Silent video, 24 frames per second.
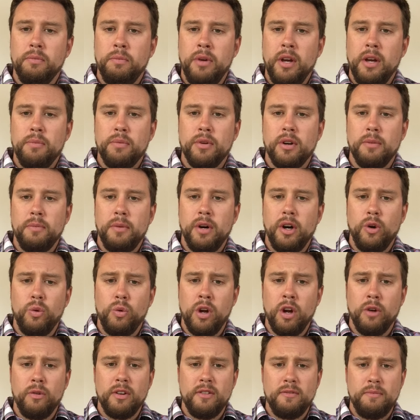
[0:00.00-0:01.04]
paper about
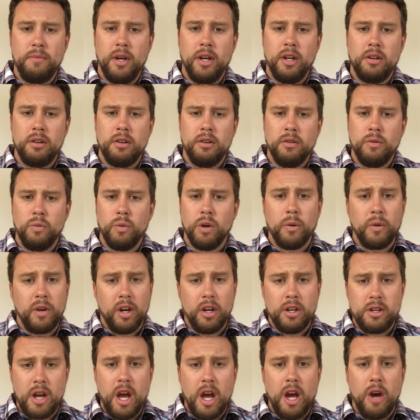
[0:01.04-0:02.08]
where we've been, where we
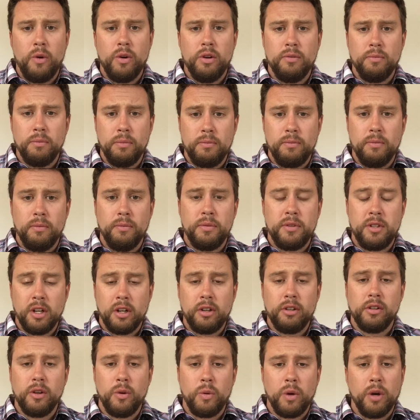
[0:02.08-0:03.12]
are now, and
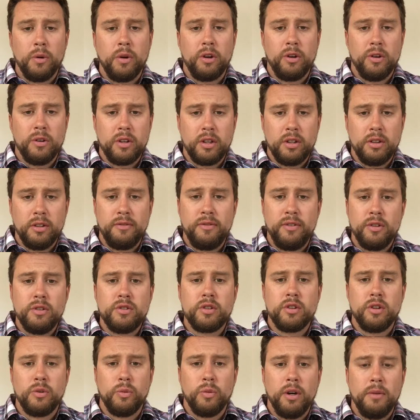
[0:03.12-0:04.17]
particularly where we're going in the
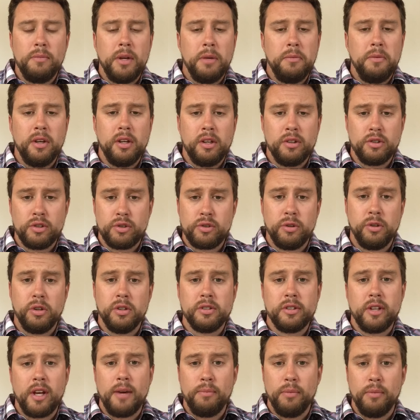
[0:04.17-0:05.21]
future and what maybe
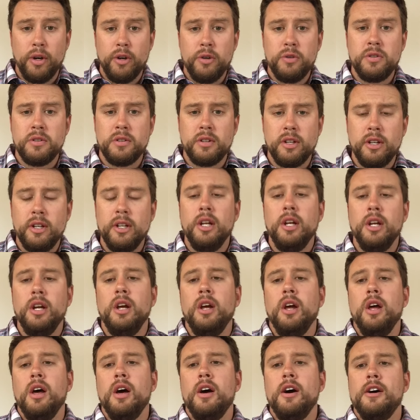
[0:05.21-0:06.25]
controls that most.
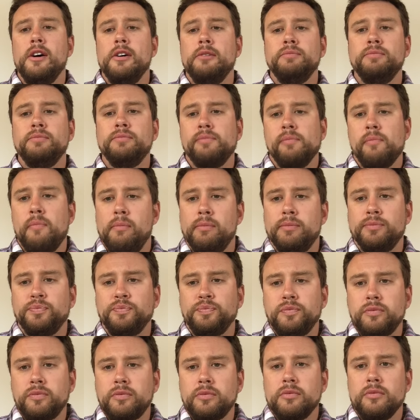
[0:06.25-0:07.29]
Um,
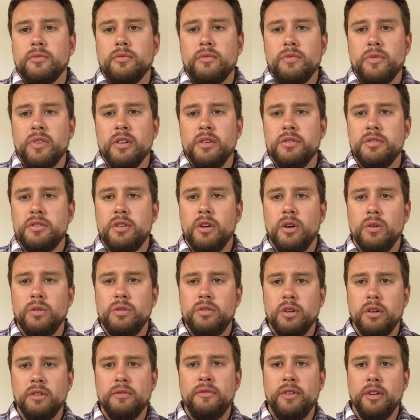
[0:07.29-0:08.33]
so
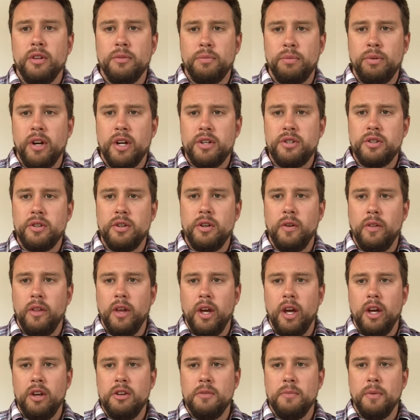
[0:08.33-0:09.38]
don't feel pressure
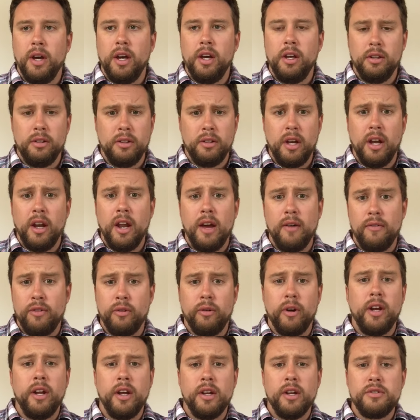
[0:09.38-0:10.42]
that you might not have
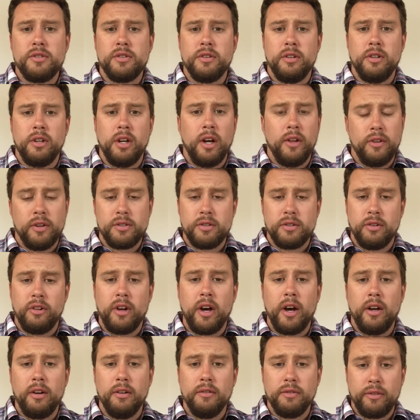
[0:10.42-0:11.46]
the right answer or not. There's a
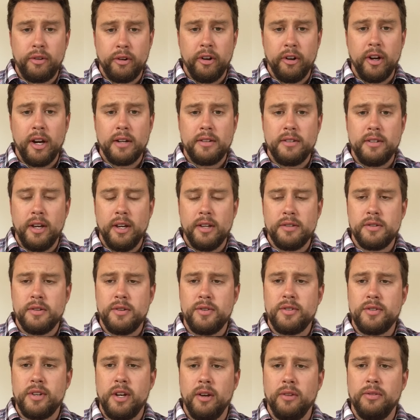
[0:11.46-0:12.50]
lot of correct
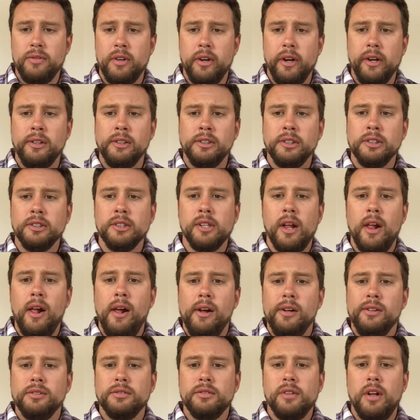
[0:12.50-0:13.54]
answers out there.
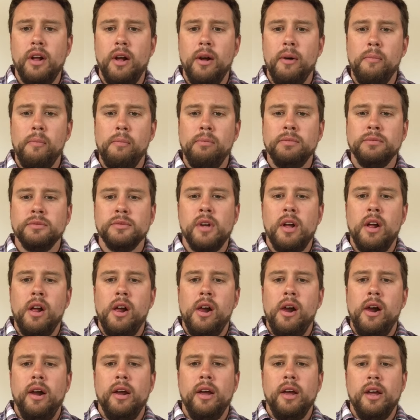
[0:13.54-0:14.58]
Um,
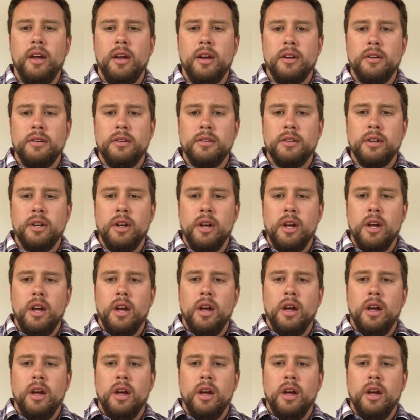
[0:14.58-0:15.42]
and